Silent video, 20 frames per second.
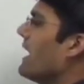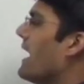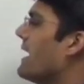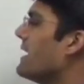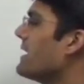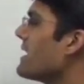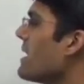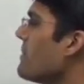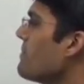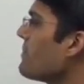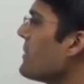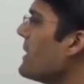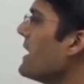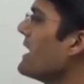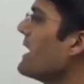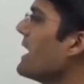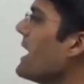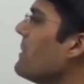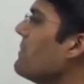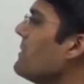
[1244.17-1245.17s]
and
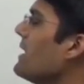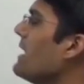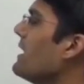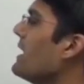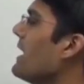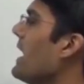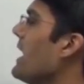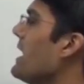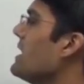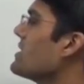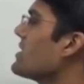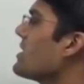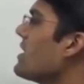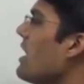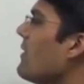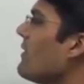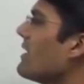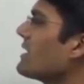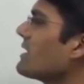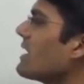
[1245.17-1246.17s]
compare M and H,
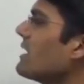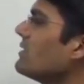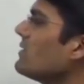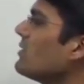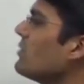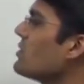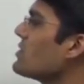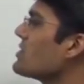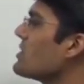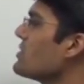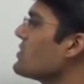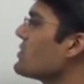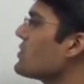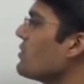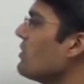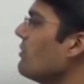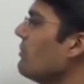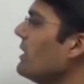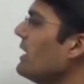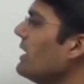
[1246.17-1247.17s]
our conclusion
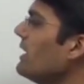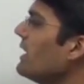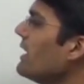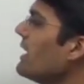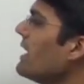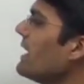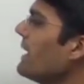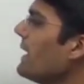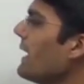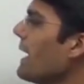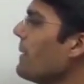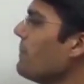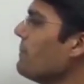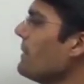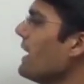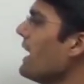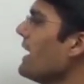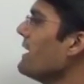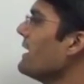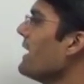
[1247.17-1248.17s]
should be
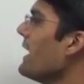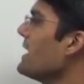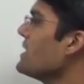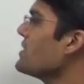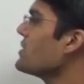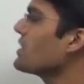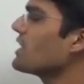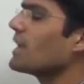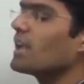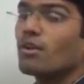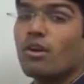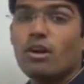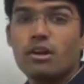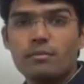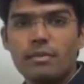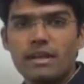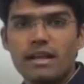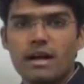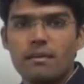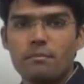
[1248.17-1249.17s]
M and H
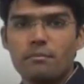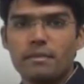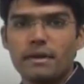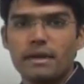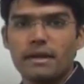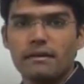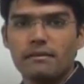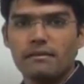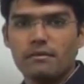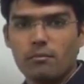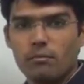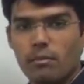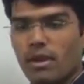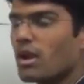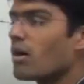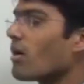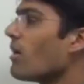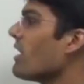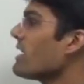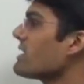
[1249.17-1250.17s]
cannot be compared,
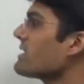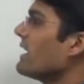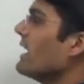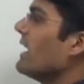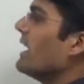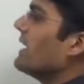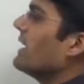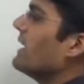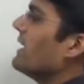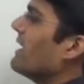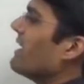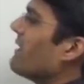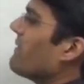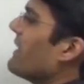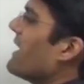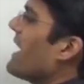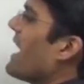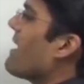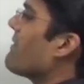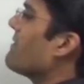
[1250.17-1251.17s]
because here
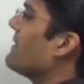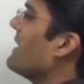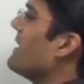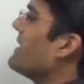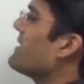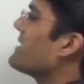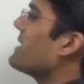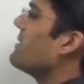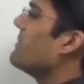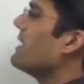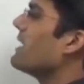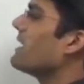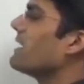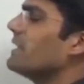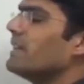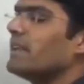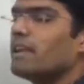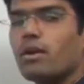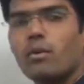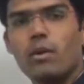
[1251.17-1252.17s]
we have dissimilar
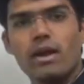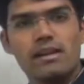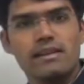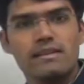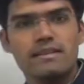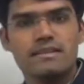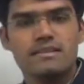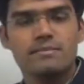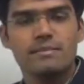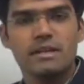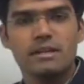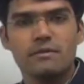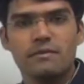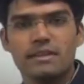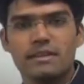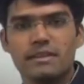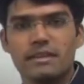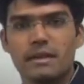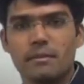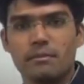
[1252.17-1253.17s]
inequalities
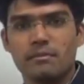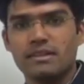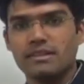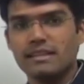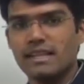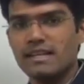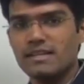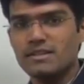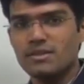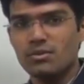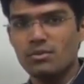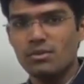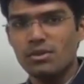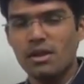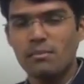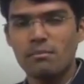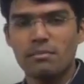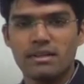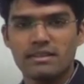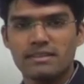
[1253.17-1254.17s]
between them. That is rule
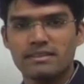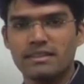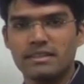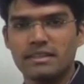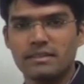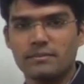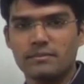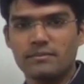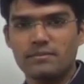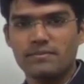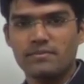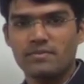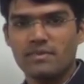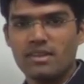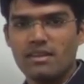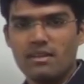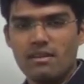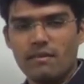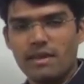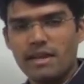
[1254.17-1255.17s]
number 3.
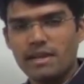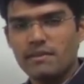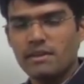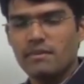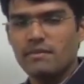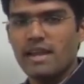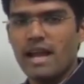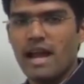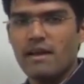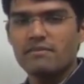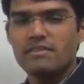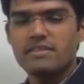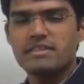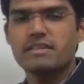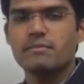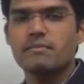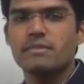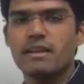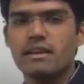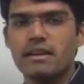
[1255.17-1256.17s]
Whenever we have
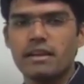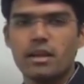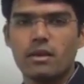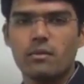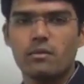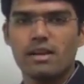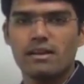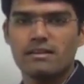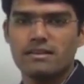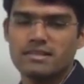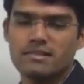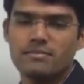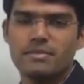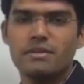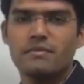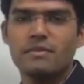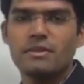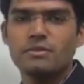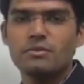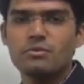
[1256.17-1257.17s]
dissimilar inequalities
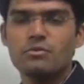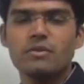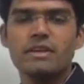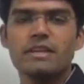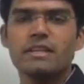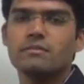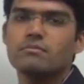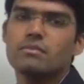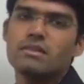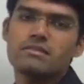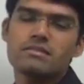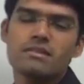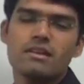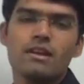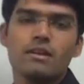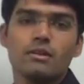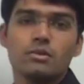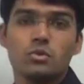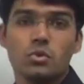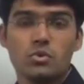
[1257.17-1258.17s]
between two variables,
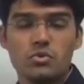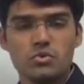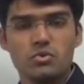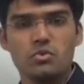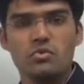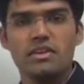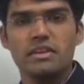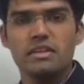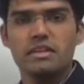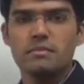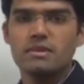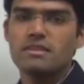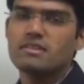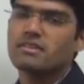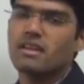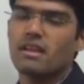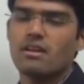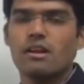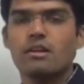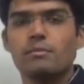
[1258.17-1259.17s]
those two
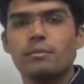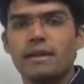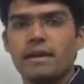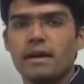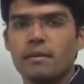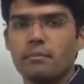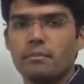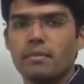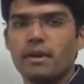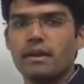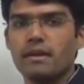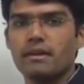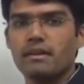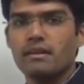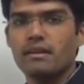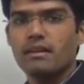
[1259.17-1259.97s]
variables cannot be compared.